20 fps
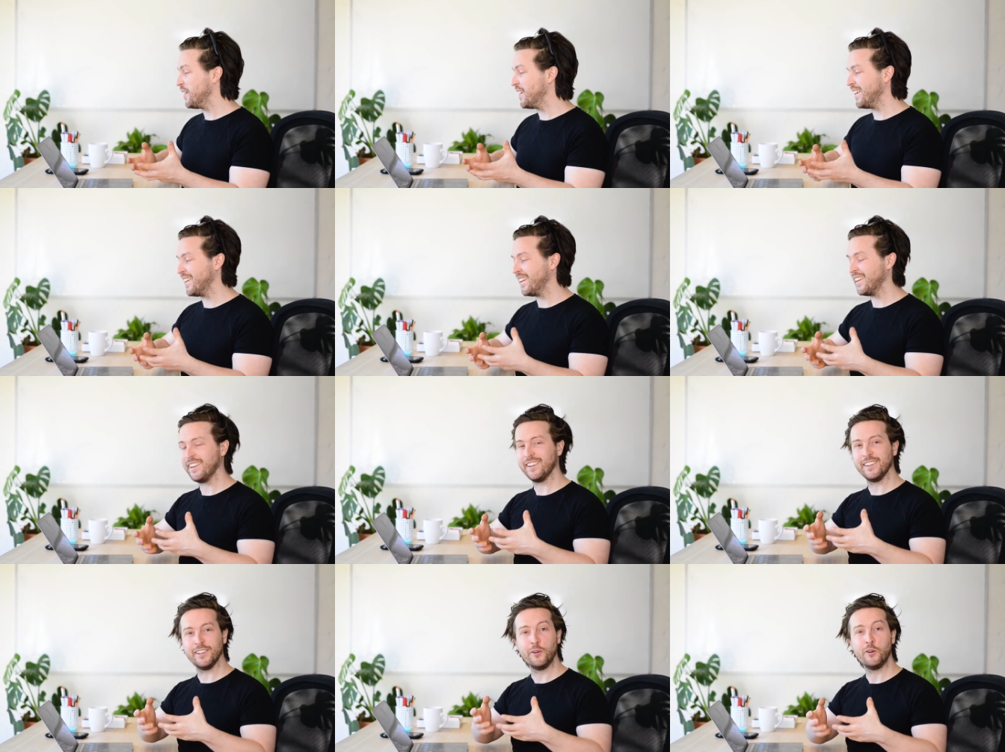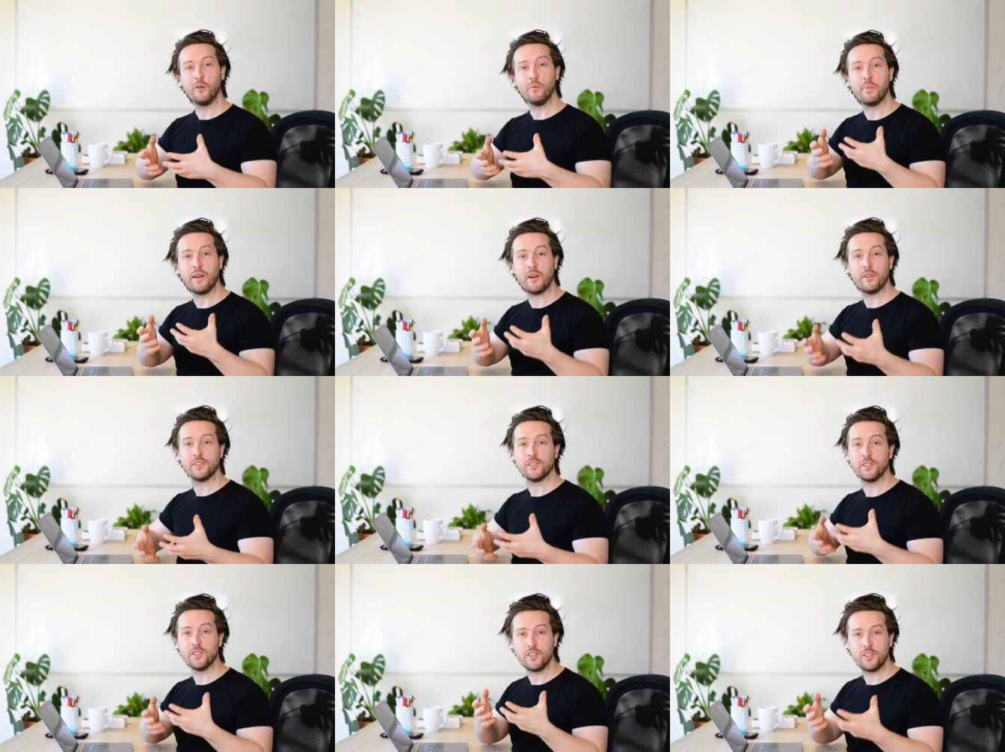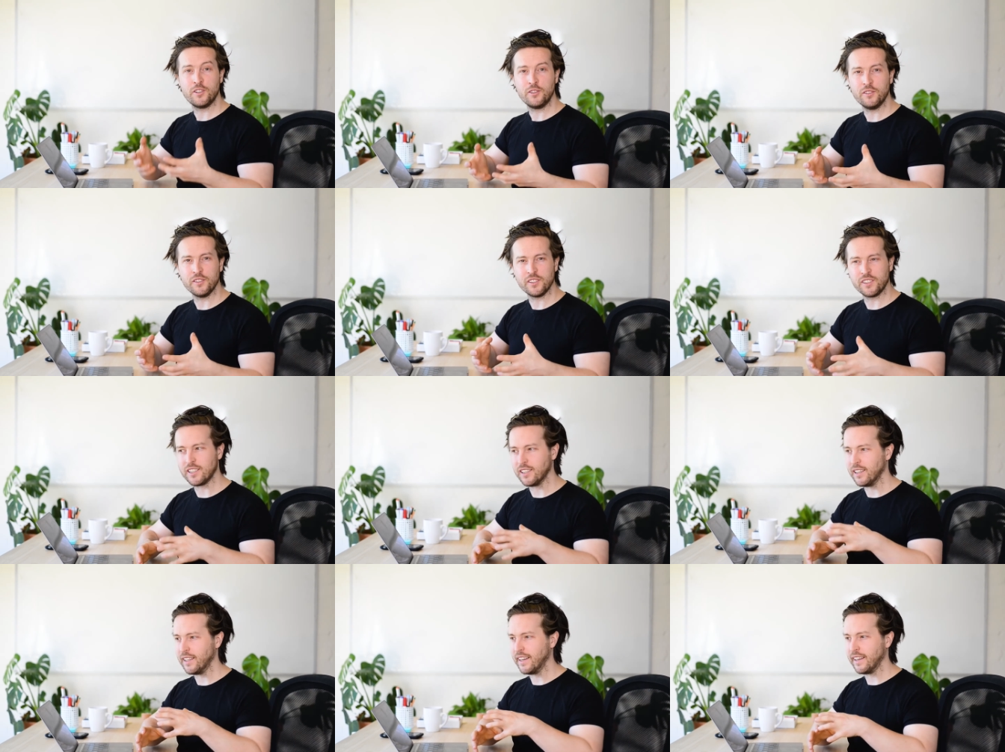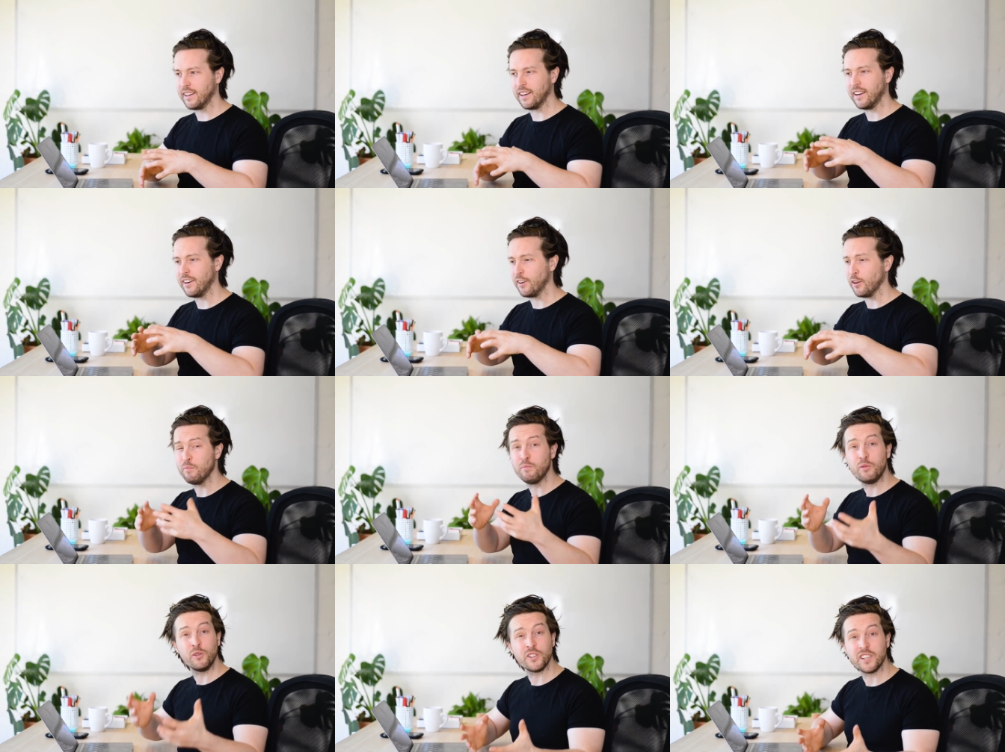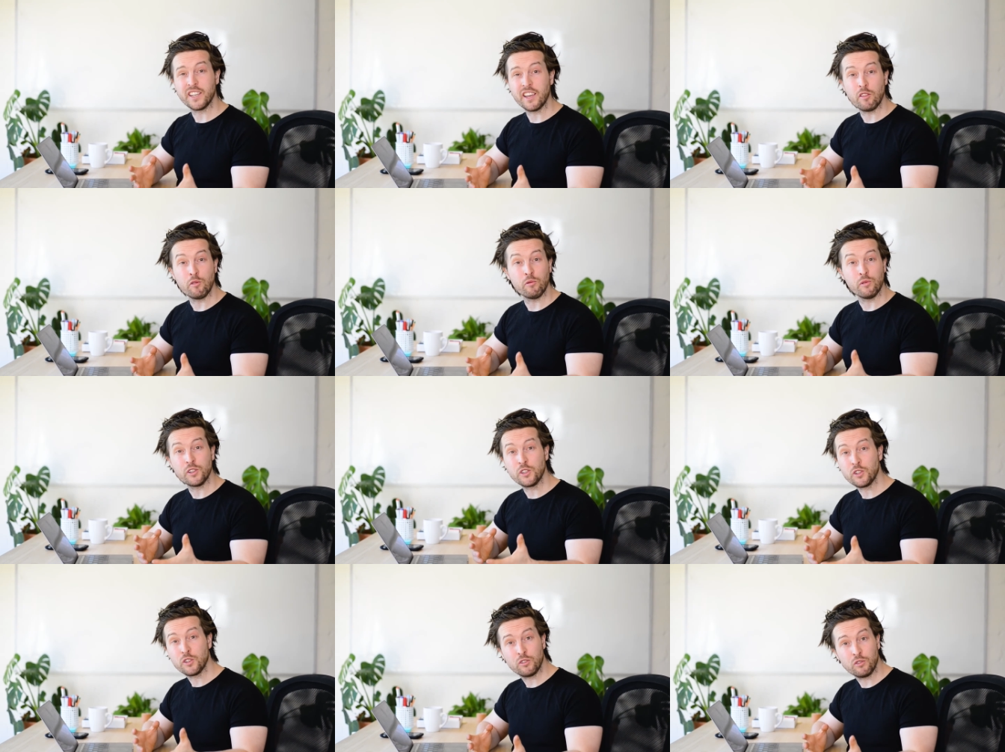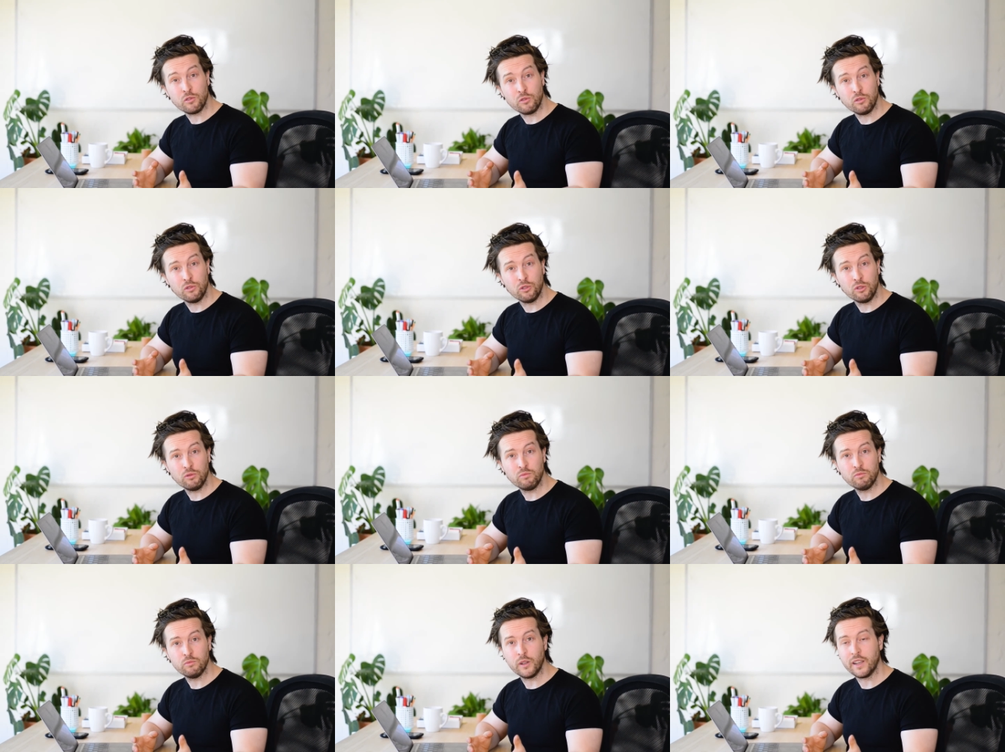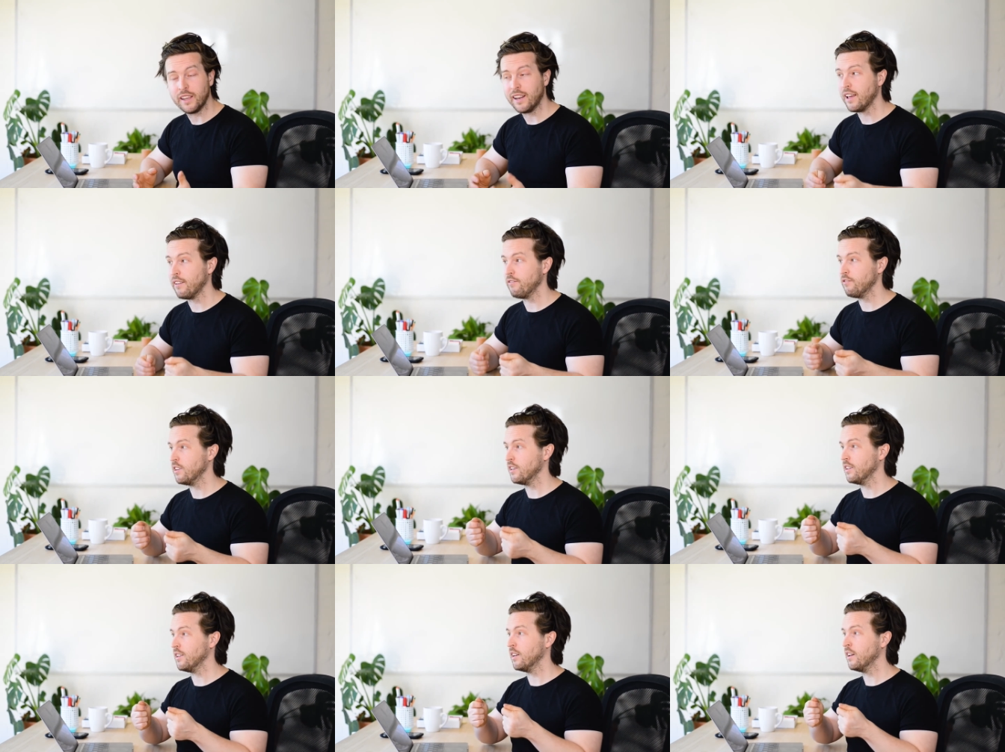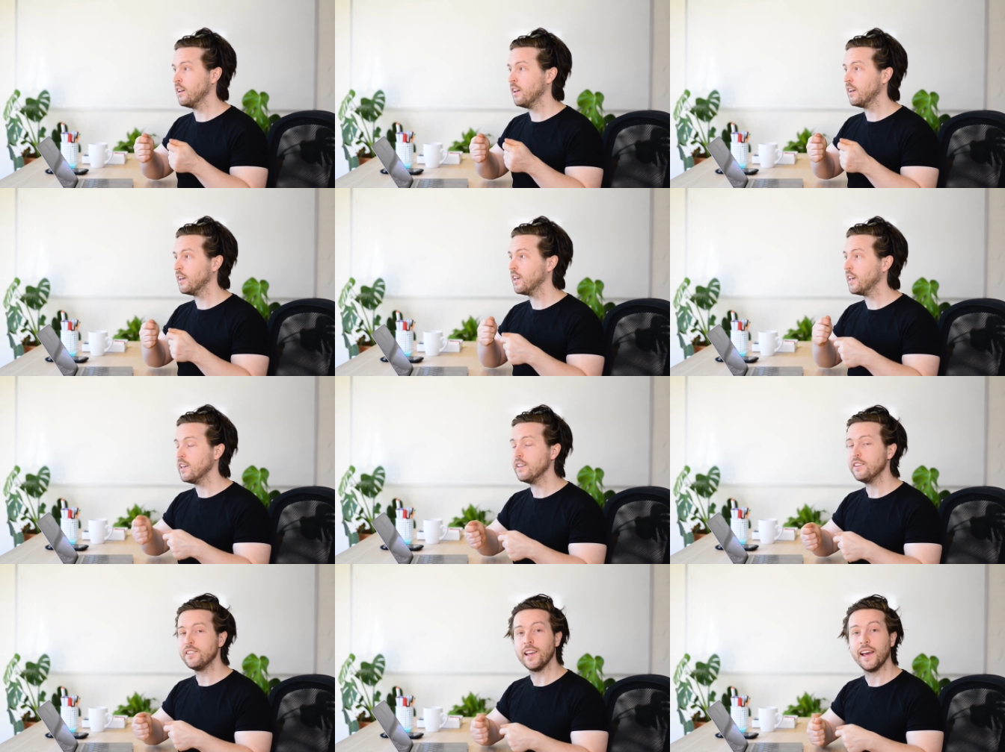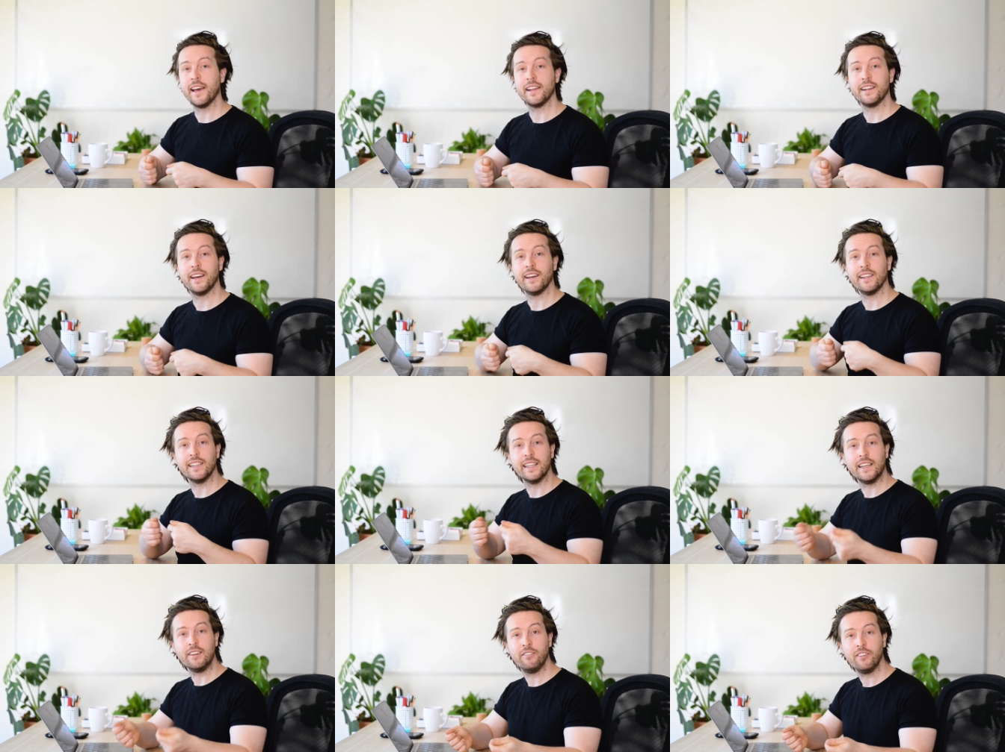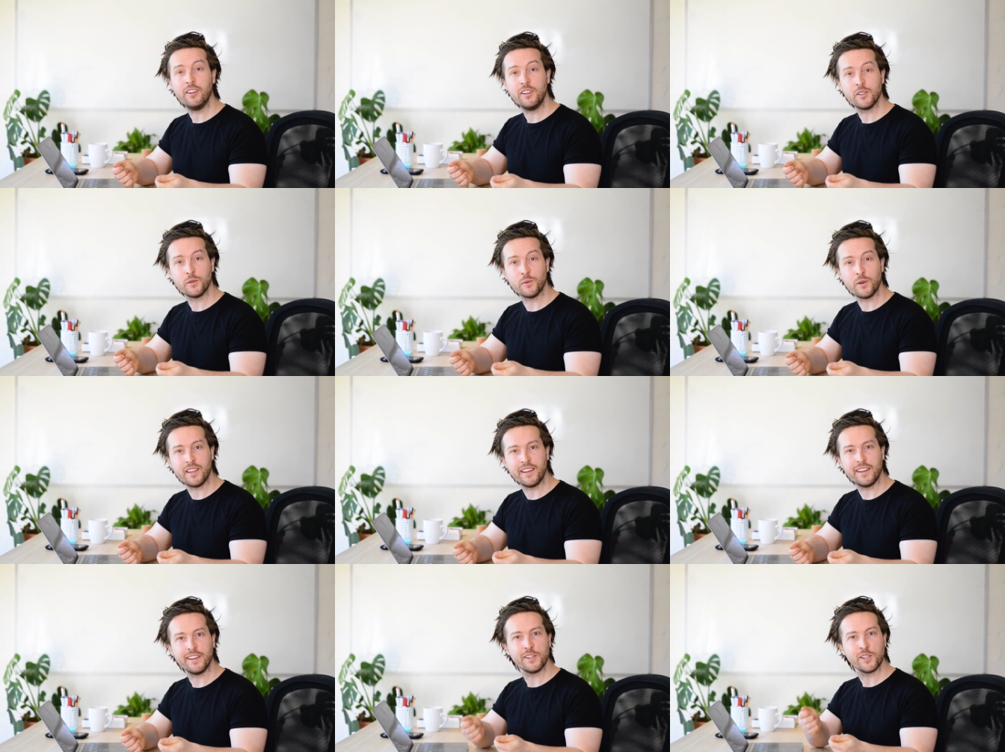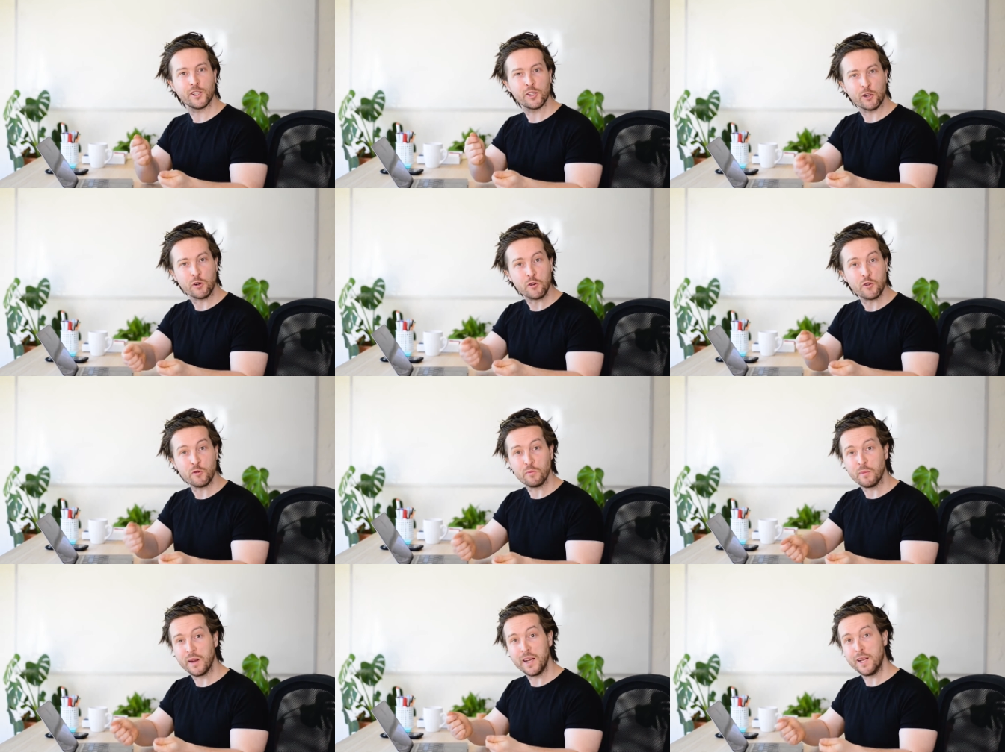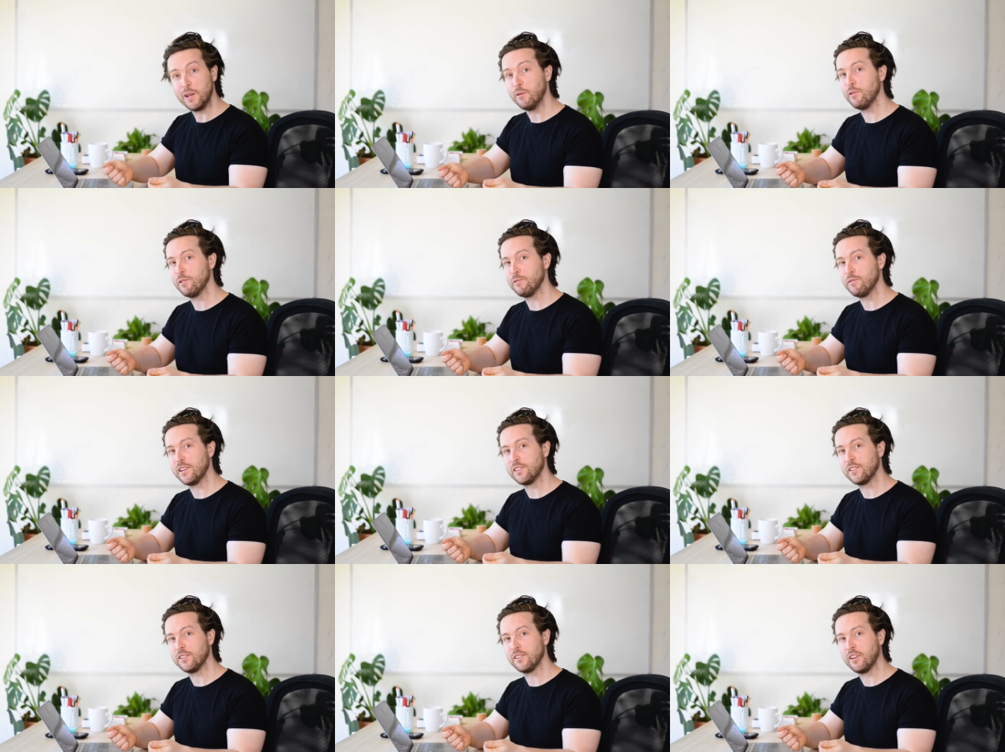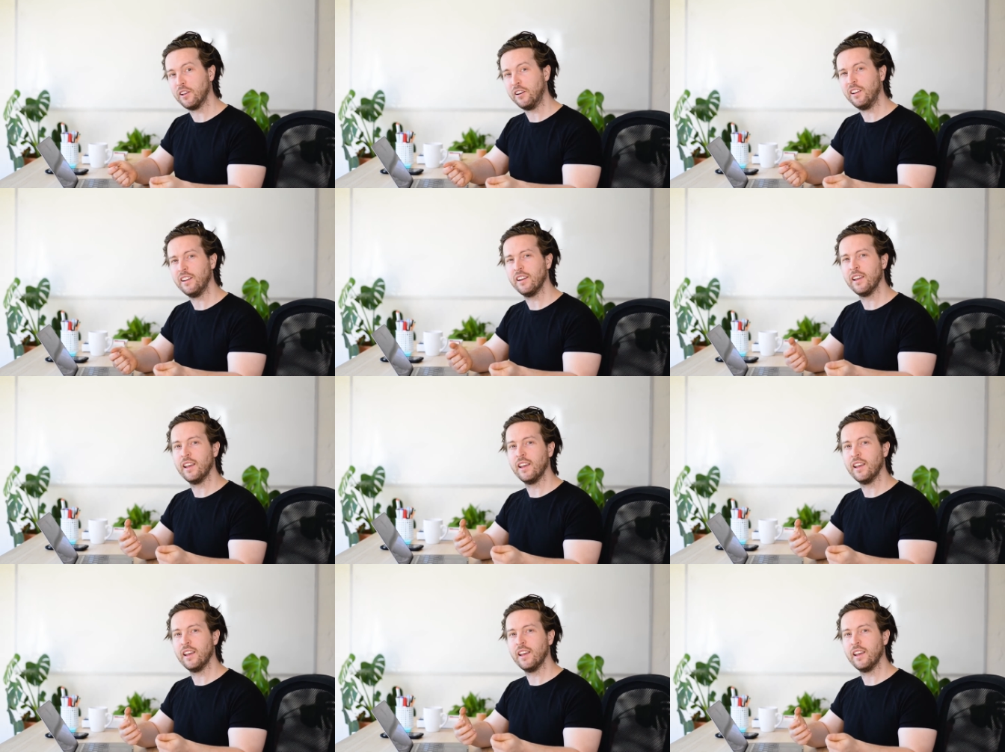can get local parents and students to put together a stall. We could have the kids hand out leaflets with our social media addresses on it,